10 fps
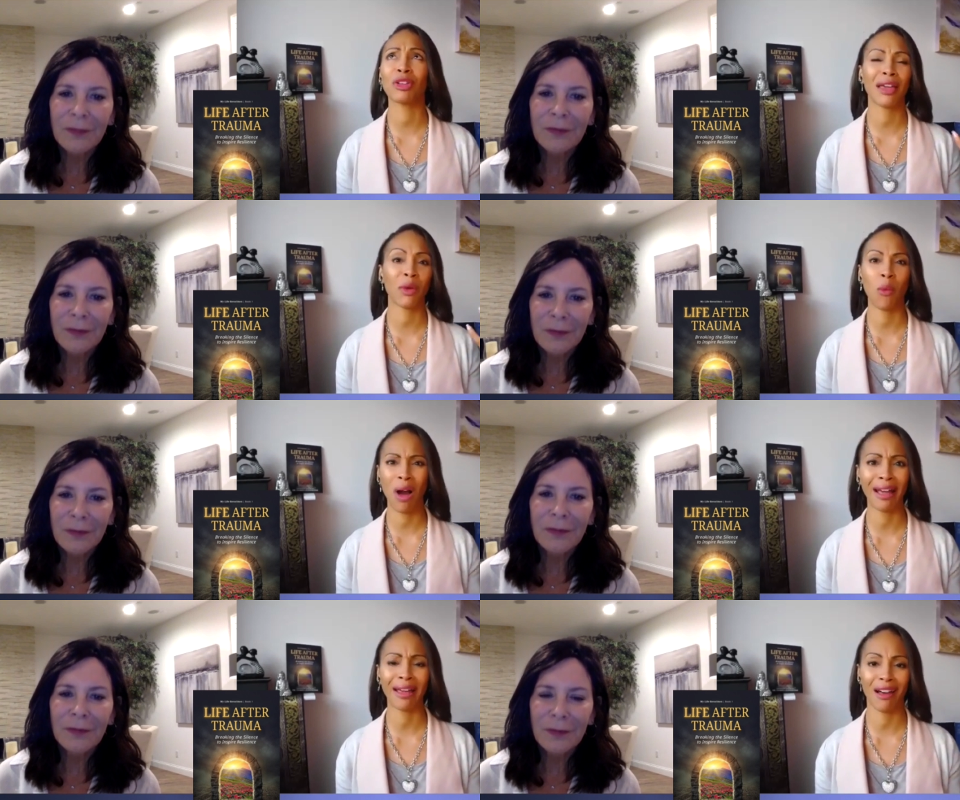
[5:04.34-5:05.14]
Speaker 1: like,
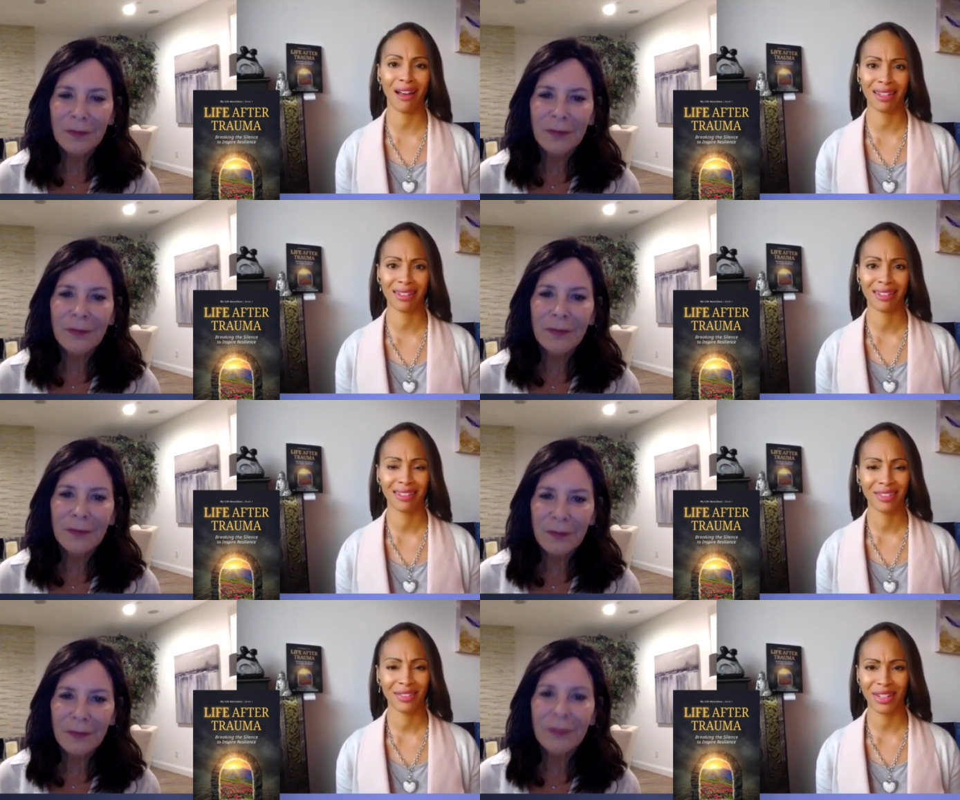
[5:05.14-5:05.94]
why, God?
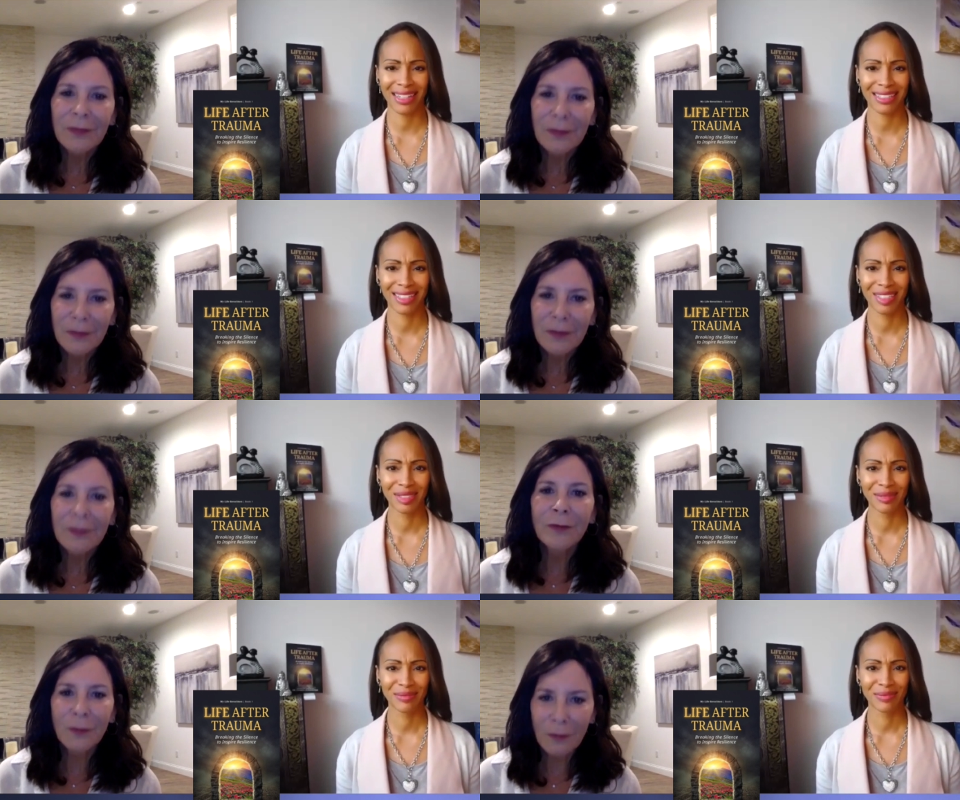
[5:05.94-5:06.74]
Right?
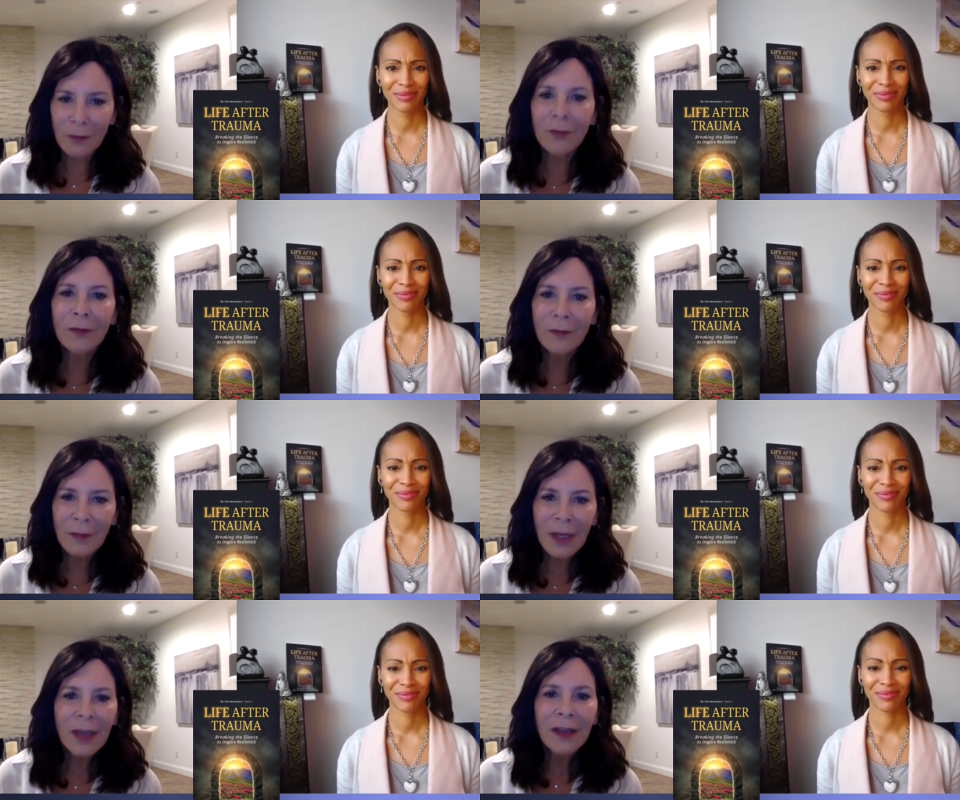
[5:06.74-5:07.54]
Mm-hmm.
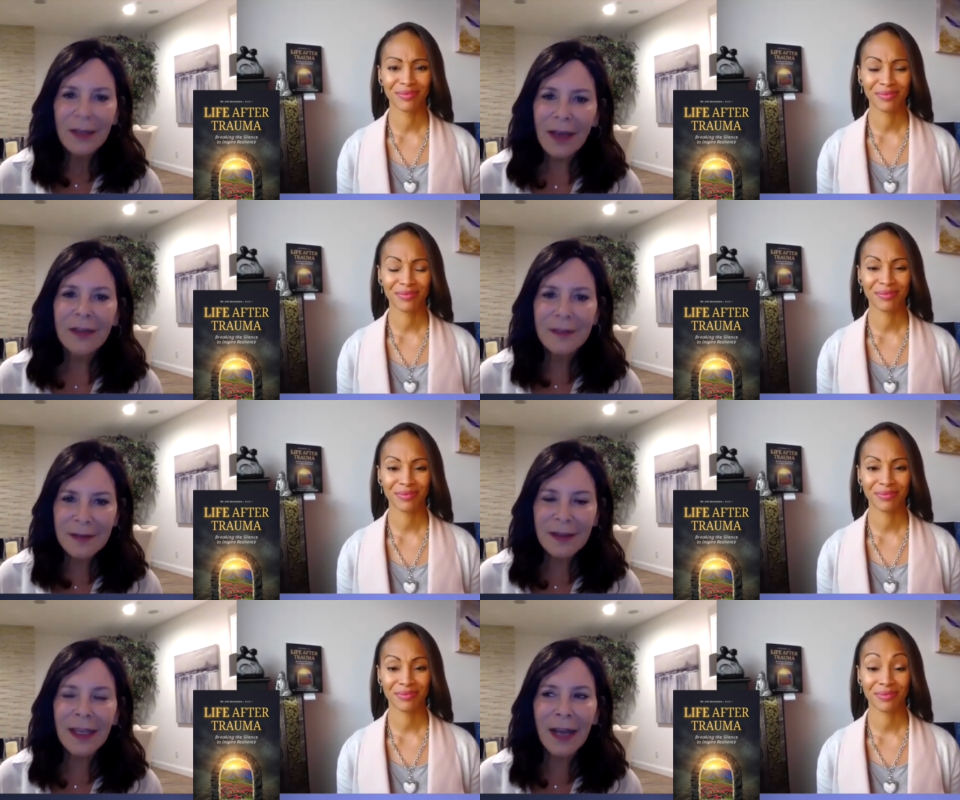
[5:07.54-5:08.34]
Speaker 2: Yes. And
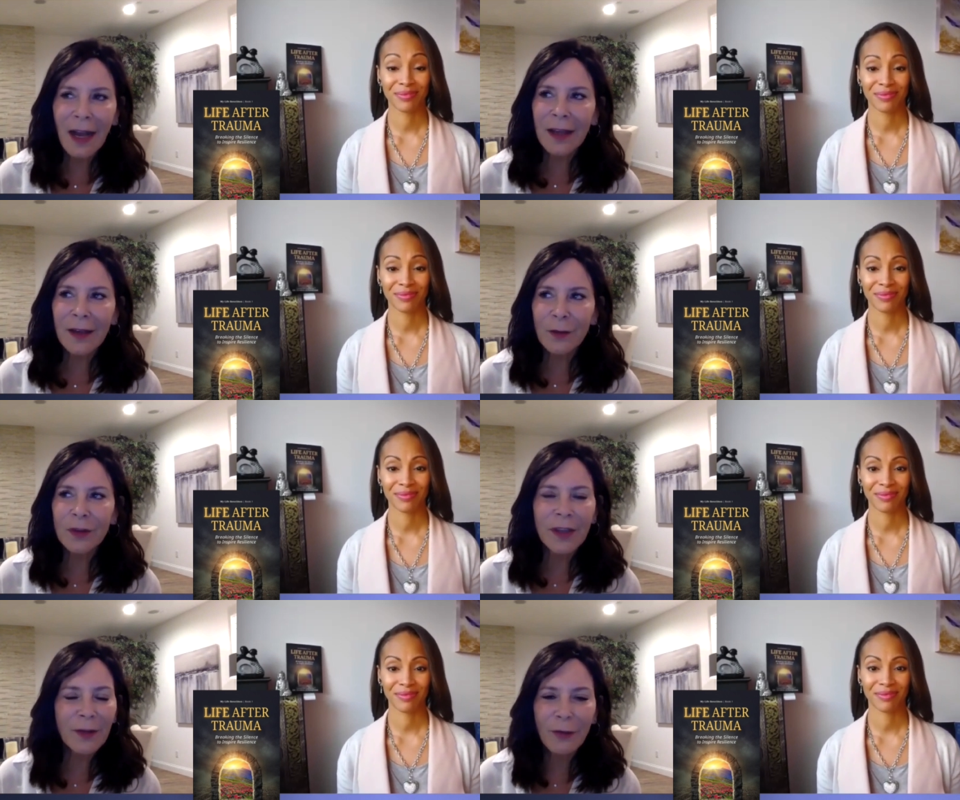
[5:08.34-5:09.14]
I will
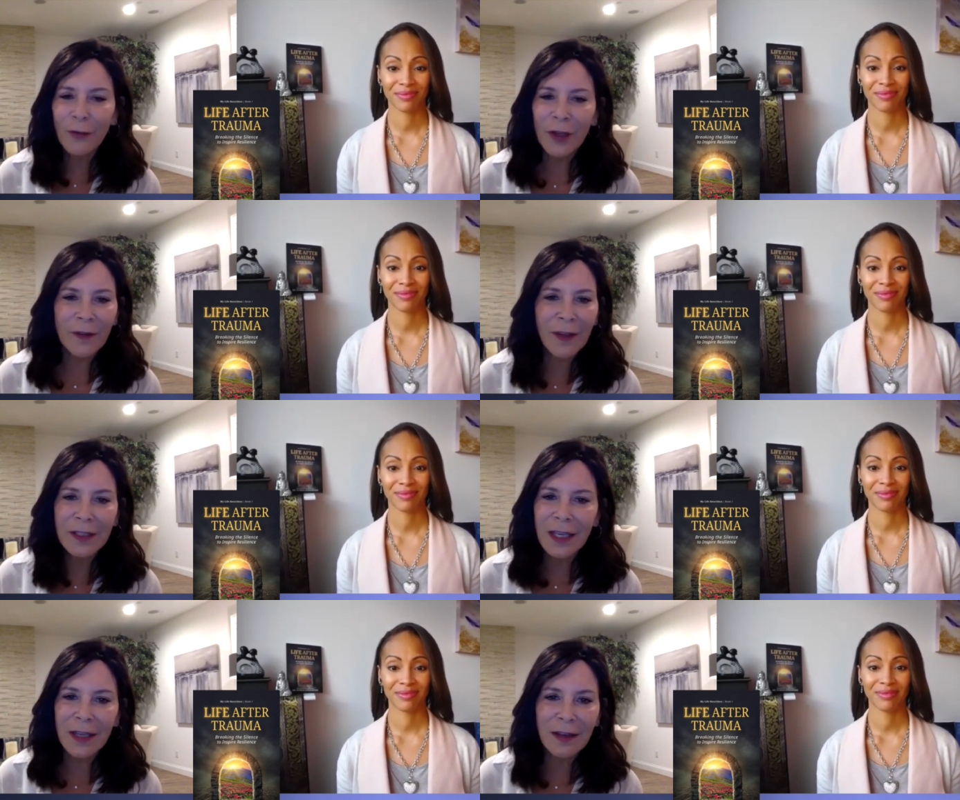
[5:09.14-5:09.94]
never forget that day
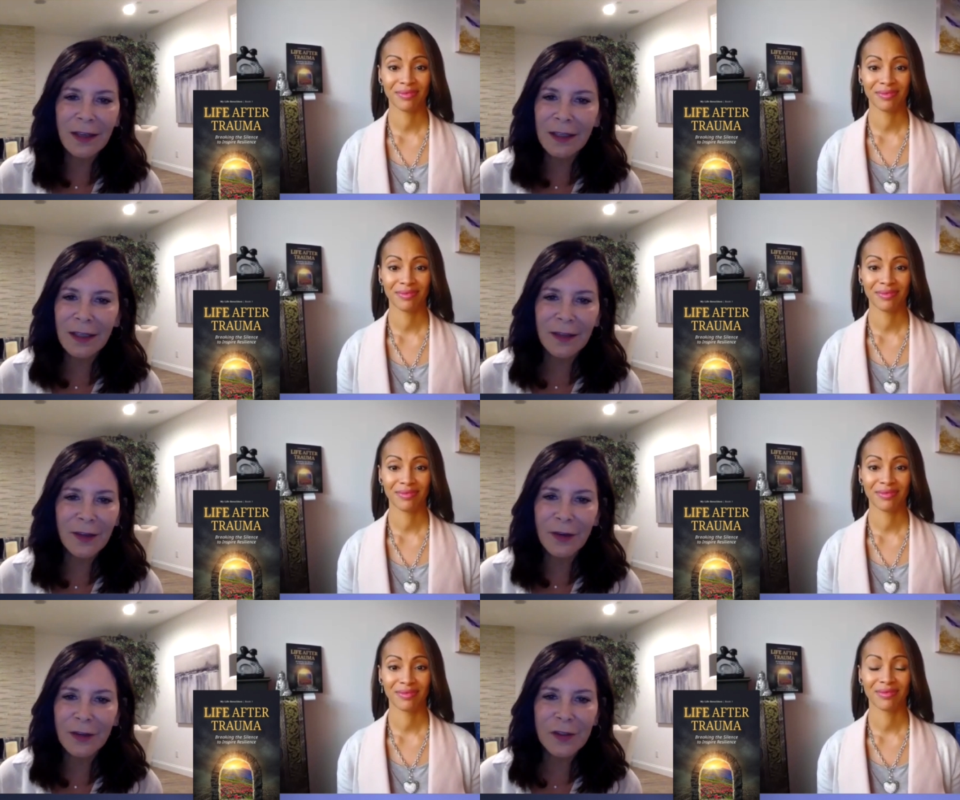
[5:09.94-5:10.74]
that I laid there and
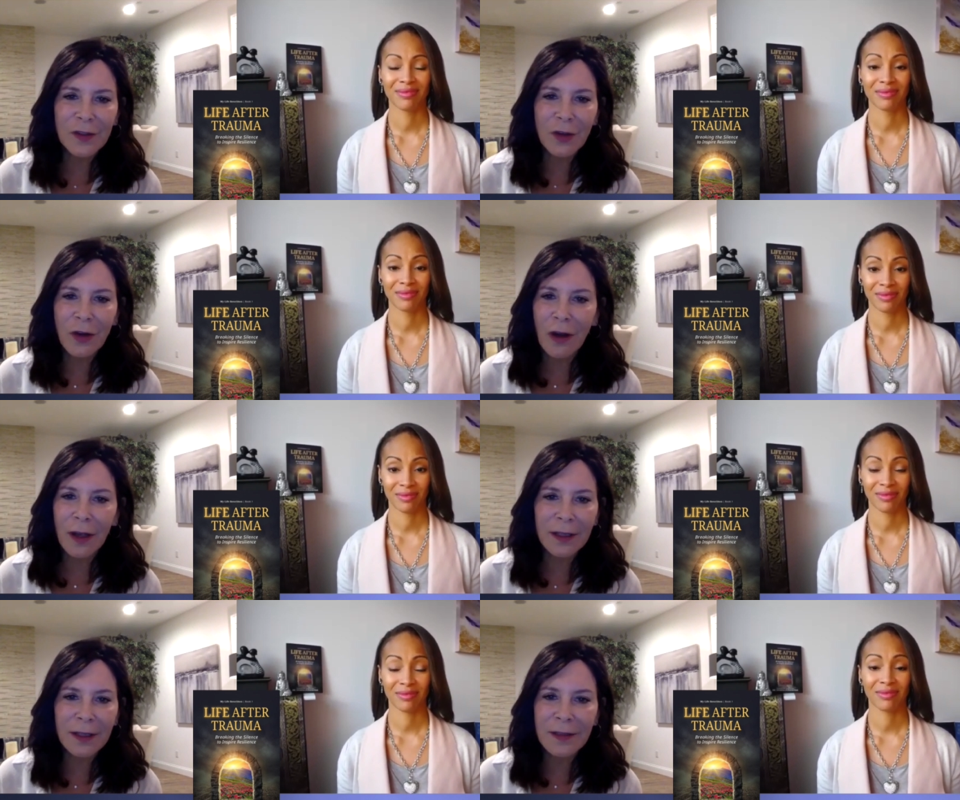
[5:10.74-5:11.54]
just cried
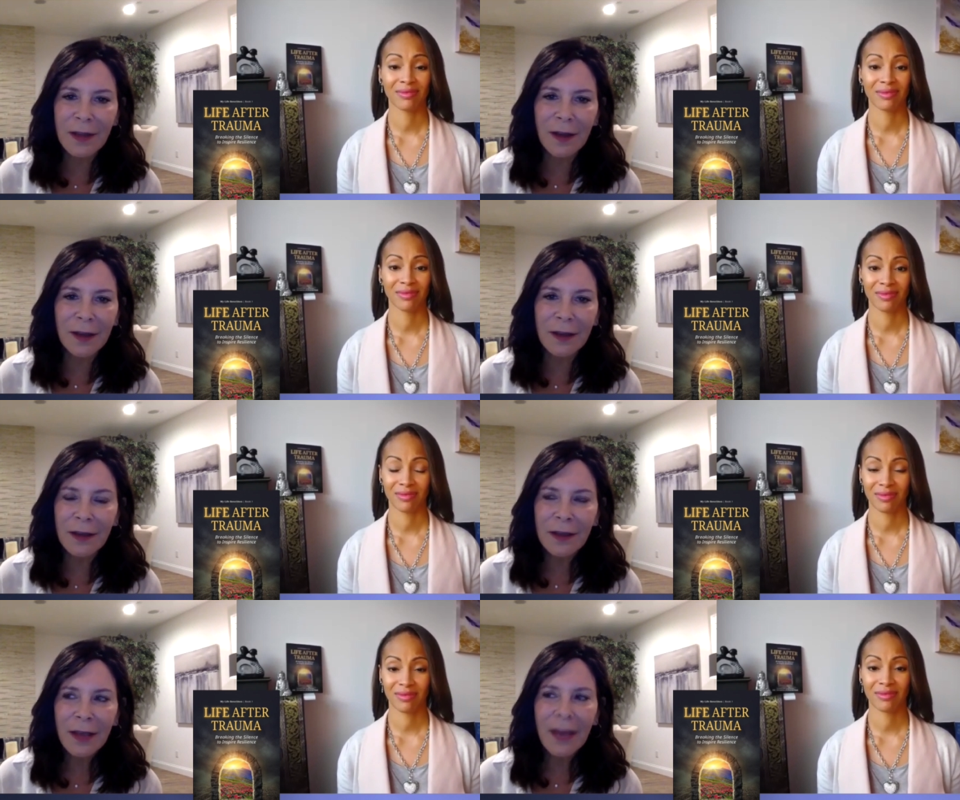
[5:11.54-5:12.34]
as I,
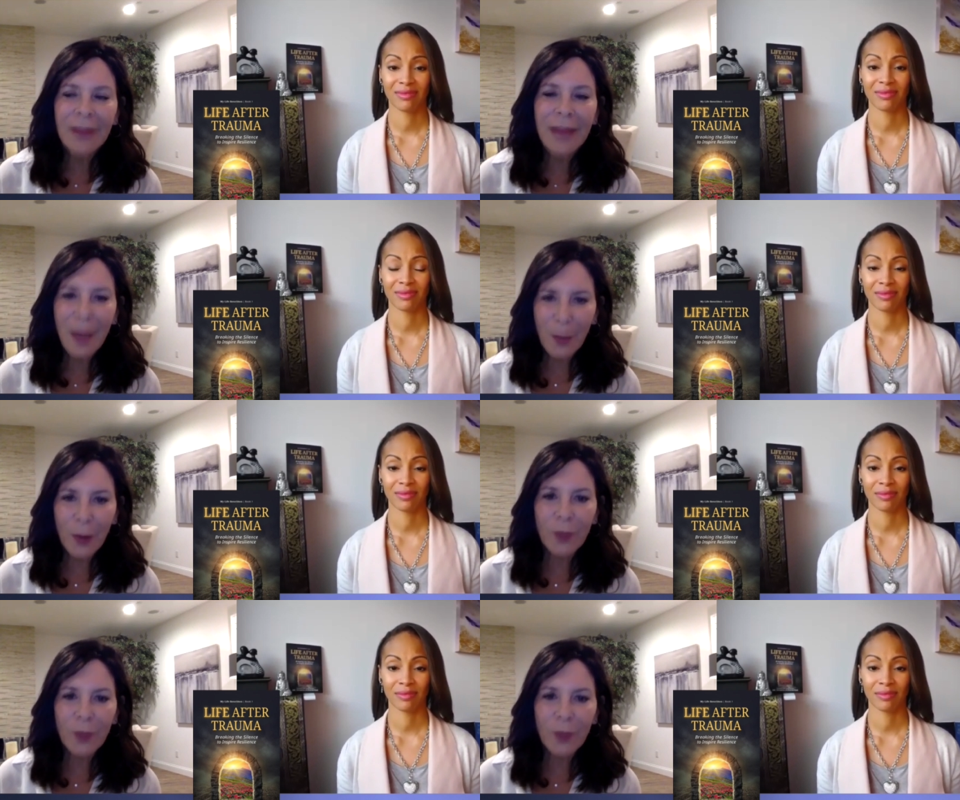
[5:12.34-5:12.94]
at that point, was